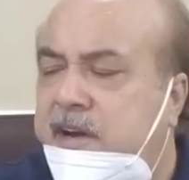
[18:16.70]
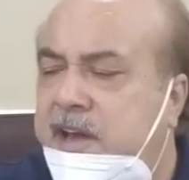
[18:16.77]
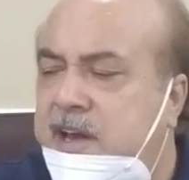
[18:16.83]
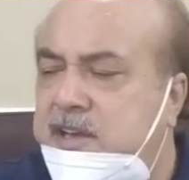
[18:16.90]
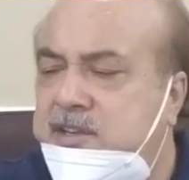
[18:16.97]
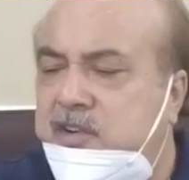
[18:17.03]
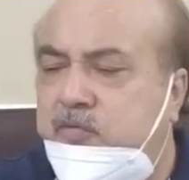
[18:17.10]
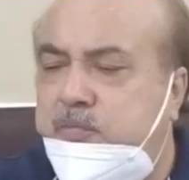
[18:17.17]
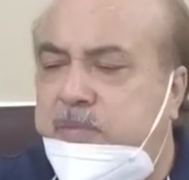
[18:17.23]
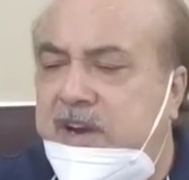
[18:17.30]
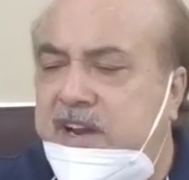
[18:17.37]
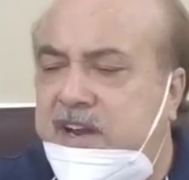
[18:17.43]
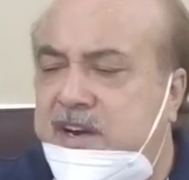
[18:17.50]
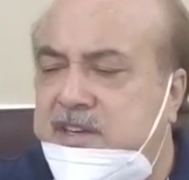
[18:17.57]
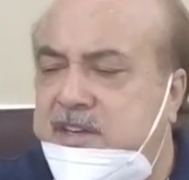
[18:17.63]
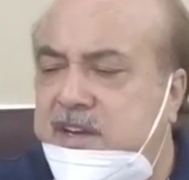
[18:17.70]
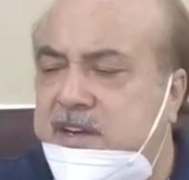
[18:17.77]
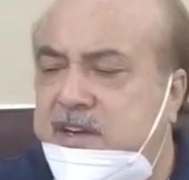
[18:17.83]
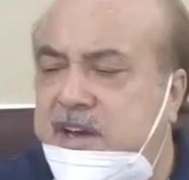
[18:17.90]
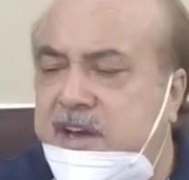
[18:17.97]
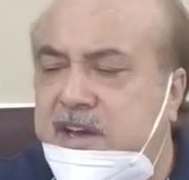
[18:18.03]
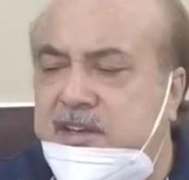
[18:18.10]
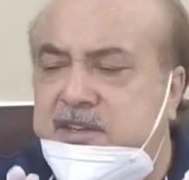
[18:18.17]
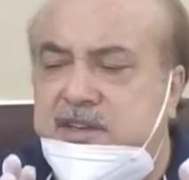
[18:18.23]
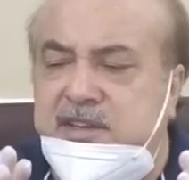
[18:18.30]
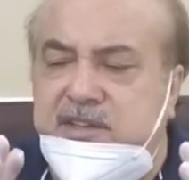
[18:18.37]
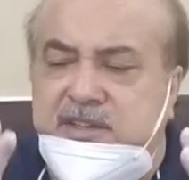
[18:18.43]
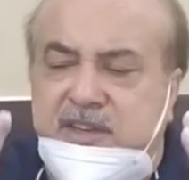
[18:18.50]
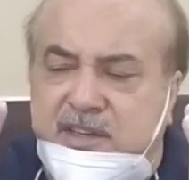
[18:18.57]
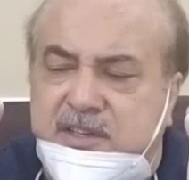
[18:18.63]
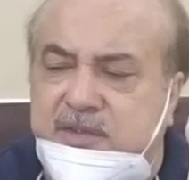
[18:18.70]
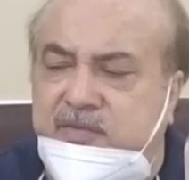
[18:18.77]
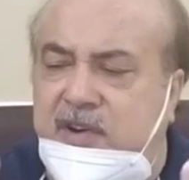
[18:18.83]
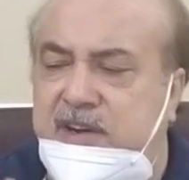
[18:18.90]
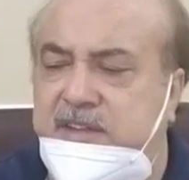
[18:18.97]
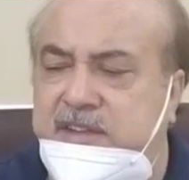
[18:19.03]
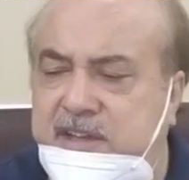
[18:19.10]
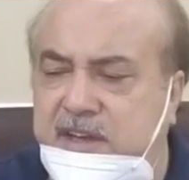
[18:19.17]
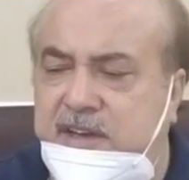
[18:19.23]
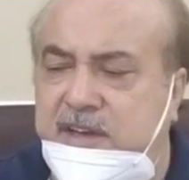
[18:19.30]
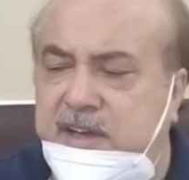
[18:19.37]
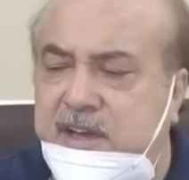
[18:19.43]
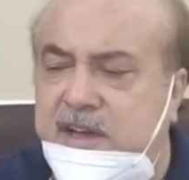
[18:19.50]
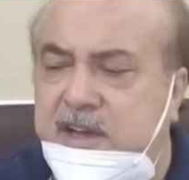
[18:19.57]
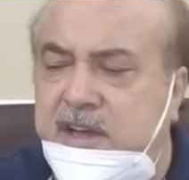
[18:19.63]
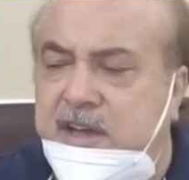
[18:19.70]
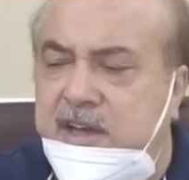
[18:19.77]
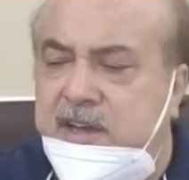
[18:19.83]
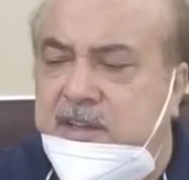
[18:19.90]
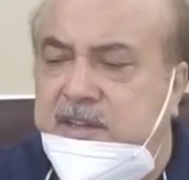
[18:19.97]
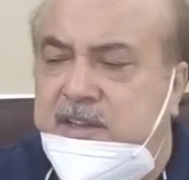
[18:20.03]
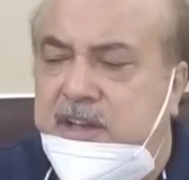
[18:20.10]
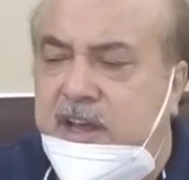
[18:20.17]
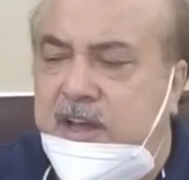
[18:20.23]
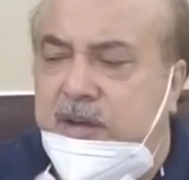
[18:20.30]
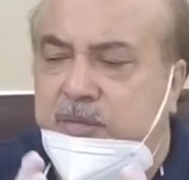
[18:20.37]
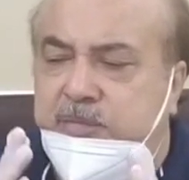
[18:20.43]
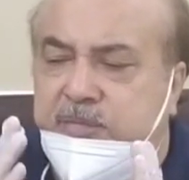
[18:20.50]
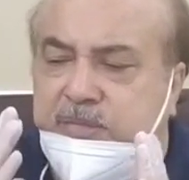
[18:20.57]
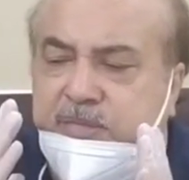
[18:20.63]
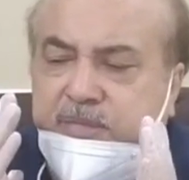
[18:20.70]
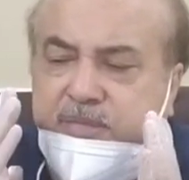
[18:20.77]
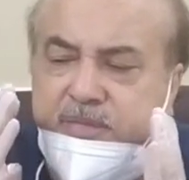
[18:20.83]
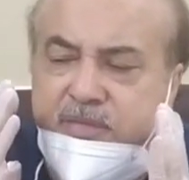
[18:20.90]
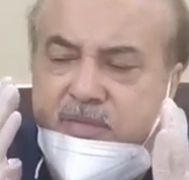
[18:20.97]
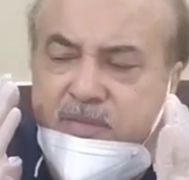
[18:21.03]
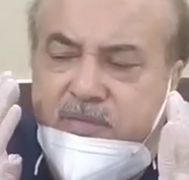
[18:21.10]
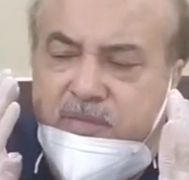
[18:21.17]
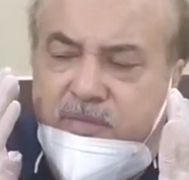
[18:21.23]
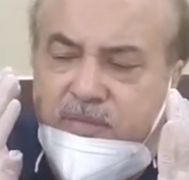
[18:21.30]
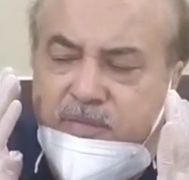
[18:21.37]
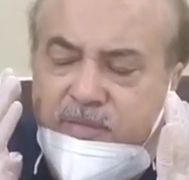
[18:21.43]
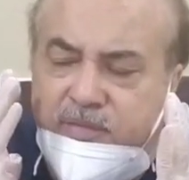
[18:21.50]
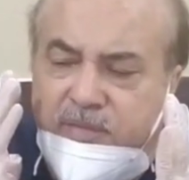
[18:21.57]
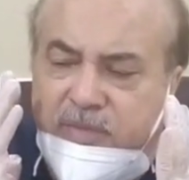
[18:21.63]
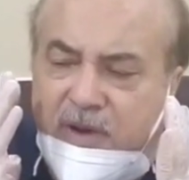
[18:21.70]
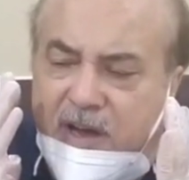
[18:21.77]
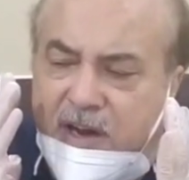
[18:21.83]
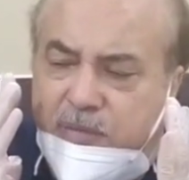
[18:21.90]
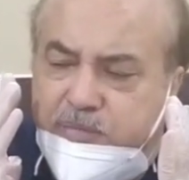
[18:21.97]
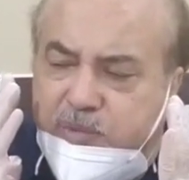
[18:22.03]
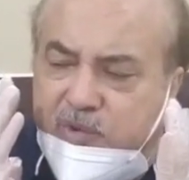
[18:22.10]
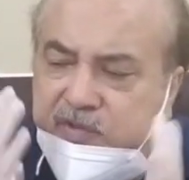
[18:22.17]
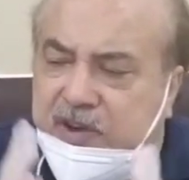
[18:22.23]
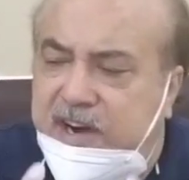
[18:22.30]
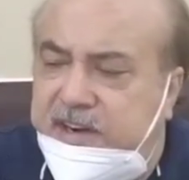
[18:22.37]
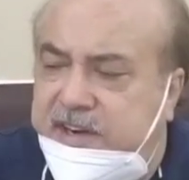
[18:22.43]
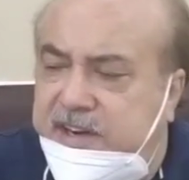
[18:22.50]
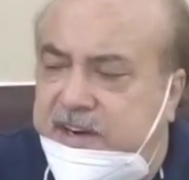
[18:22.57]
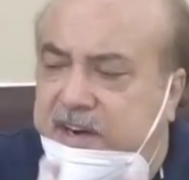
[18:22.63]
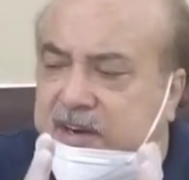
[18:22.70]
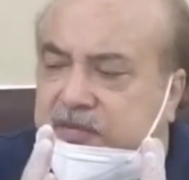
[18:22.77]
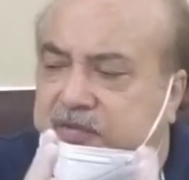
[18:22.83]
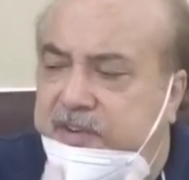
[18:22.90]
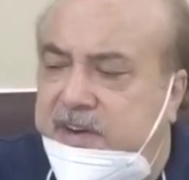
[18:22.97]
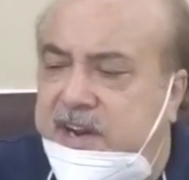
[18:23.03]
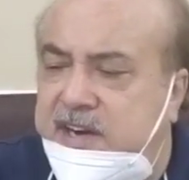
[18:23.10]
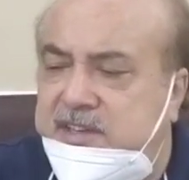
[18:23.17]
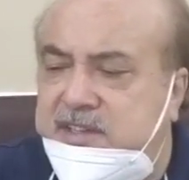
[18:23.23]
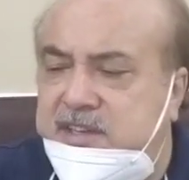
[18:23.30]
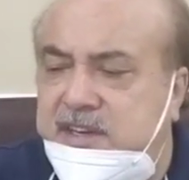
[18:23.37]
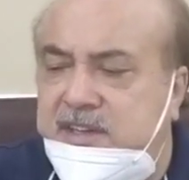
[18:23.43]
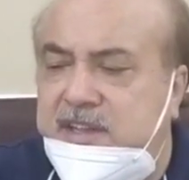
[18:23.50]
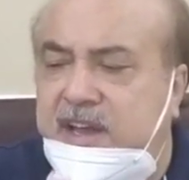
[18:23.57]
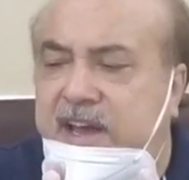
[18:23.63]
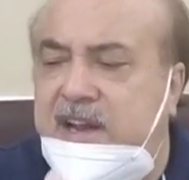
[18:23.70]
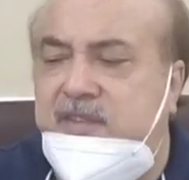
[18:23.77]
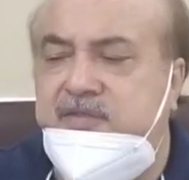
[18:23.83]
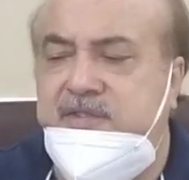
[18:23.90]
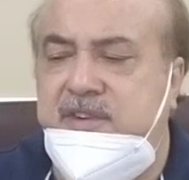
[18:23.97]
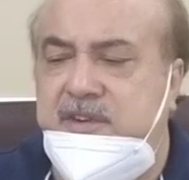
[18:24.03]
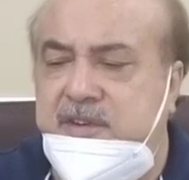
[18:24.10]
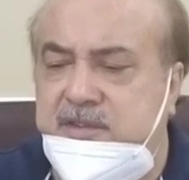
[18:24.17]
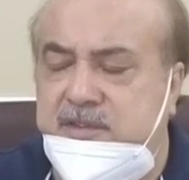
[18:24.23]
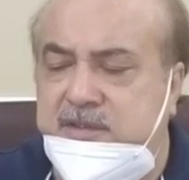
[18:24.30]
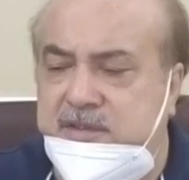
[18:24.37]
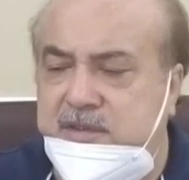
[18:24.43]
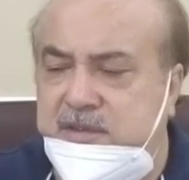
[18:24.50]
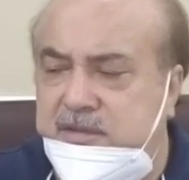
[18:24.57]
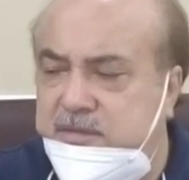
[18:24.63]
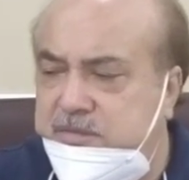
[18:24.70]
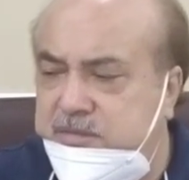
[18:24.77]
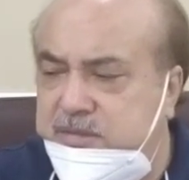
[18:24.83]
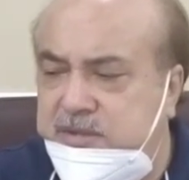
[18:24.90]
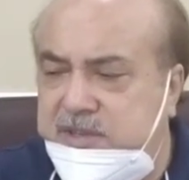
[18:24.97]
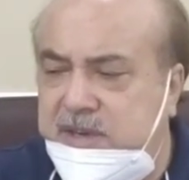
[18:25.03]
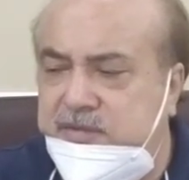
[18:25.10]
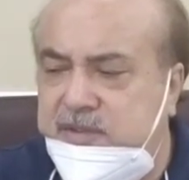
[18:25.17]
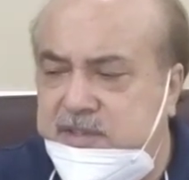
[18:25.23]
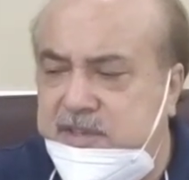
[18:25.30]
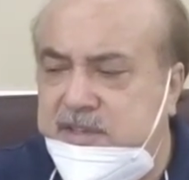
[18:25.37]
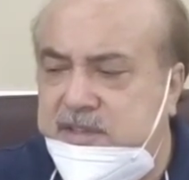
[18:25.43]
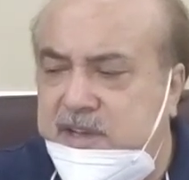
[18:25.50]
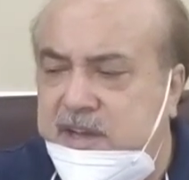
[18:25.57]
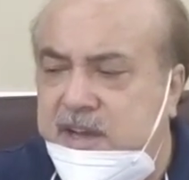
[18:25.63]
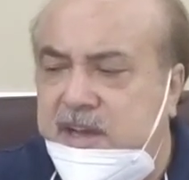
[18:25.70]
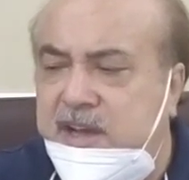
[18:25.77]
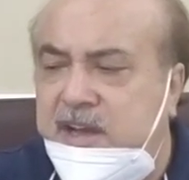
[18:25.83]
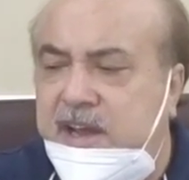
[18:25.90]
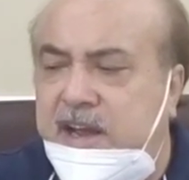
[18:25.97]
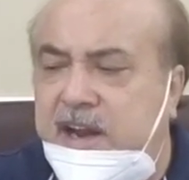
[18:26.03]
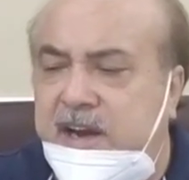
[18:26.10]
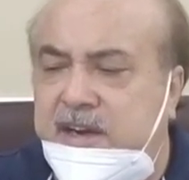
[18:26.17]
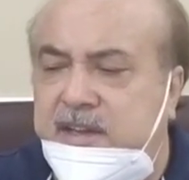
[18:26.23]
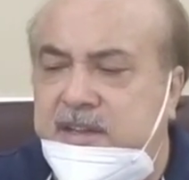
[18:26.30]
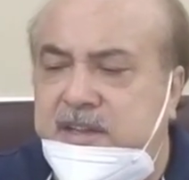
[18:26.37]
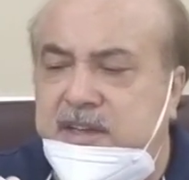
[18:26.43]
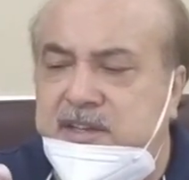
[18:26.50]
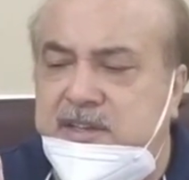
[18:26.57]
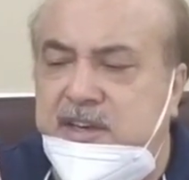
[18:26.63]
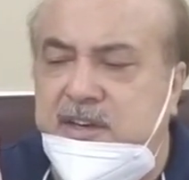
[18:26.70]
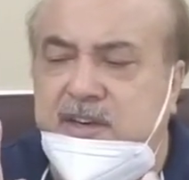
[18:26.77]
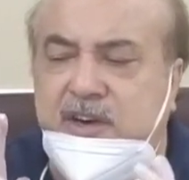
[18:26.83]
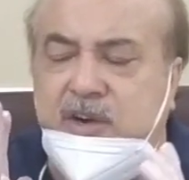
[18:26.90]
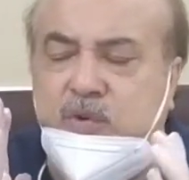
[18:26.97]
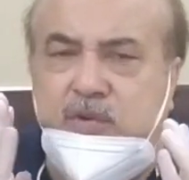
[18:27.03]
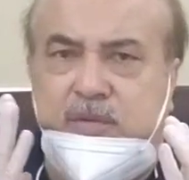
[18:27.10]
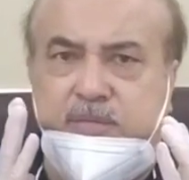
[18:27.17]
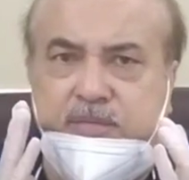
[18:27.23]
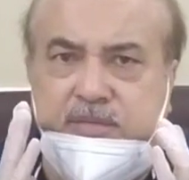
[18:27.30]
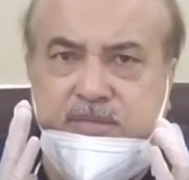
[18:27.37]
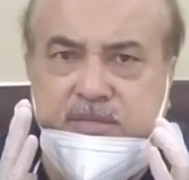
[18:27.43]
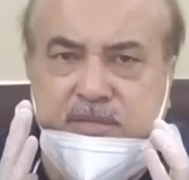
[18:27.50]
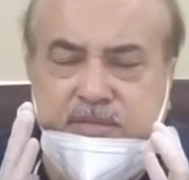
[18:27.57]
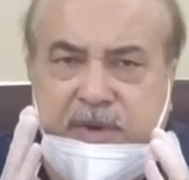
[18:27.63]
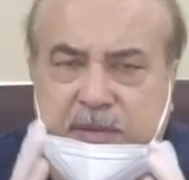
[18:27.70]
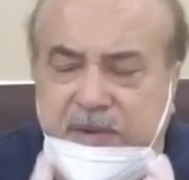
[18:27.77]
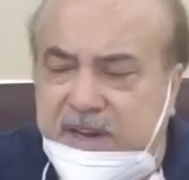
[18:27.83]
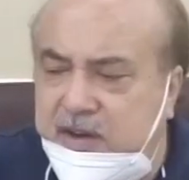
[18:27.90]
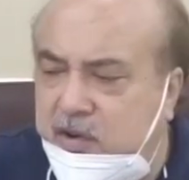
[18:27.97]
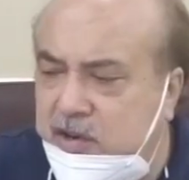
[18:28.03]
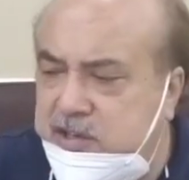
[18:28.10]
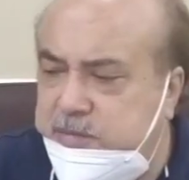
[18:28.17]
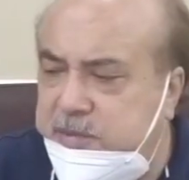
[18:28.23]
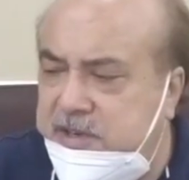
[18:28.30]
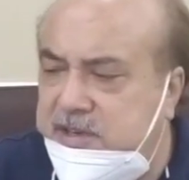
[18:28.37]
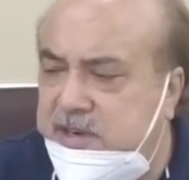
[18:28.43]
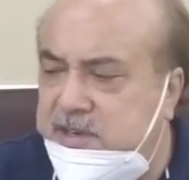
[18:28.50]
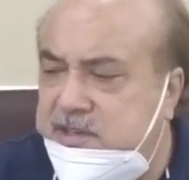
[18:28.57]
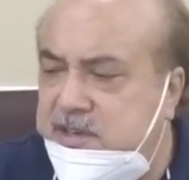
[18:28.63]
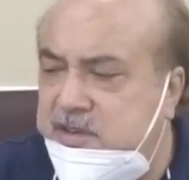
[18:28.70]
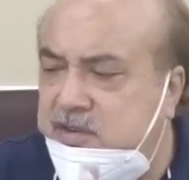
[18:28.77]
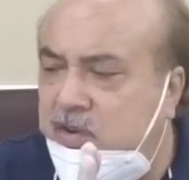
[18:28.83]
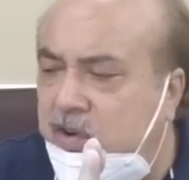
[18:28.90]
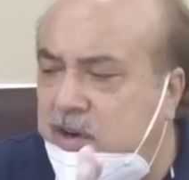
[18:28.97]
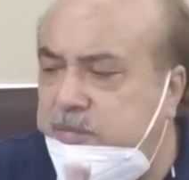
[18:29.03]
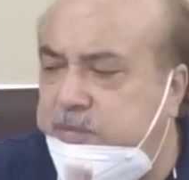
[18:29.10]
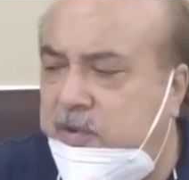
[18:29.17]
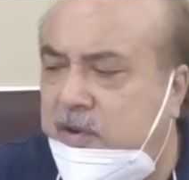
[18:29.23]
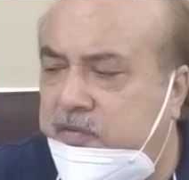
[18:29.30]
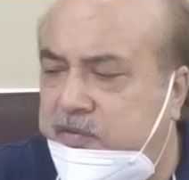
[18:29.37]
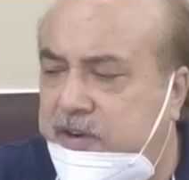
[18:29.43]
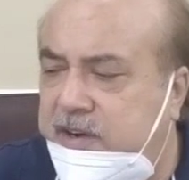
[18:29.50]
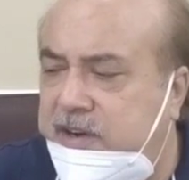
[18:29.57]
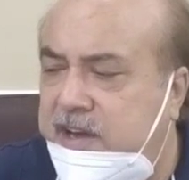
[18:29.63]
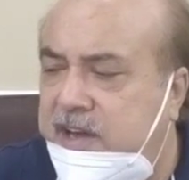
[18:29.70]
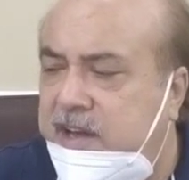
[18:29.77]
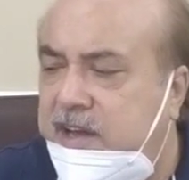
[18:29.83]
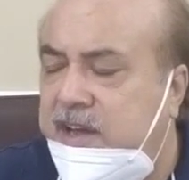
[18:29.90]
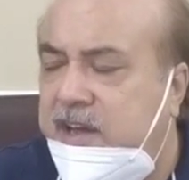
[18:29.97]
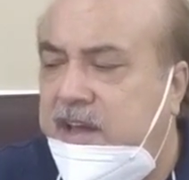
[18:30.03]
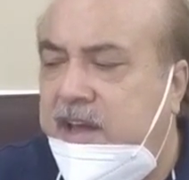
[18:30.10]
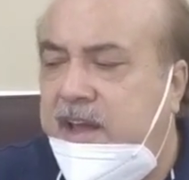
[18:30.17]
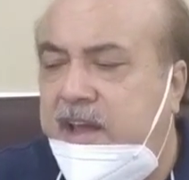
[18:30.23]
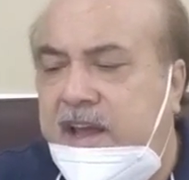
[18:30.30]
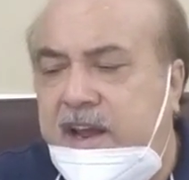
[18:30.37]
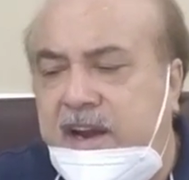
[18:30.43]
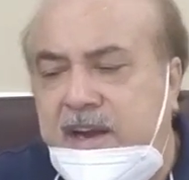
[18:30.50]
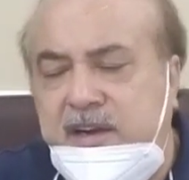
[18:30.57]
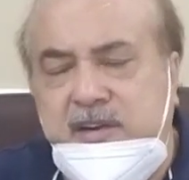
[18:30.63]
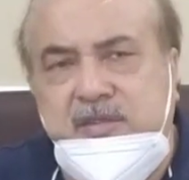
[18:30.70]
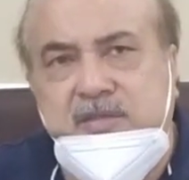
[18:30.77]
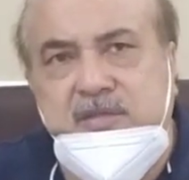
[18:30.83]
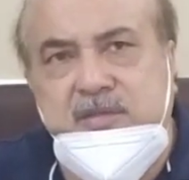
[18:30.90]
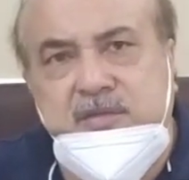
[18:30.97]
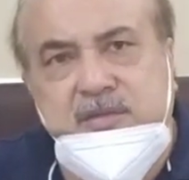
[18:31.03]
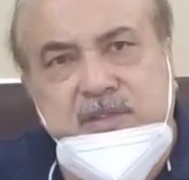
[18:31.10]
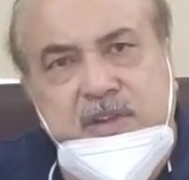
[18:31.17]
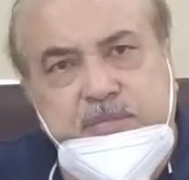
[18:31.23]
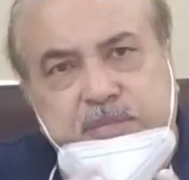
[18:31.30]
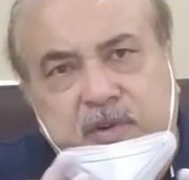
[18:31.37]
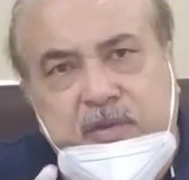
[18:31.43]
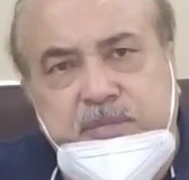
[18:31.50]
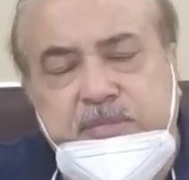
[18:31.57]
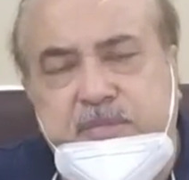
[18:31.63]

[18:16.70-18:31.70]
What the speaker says: range of players engaged in just one thing. They are providing and financing the health services, and this include public hospitals, non-profit, and the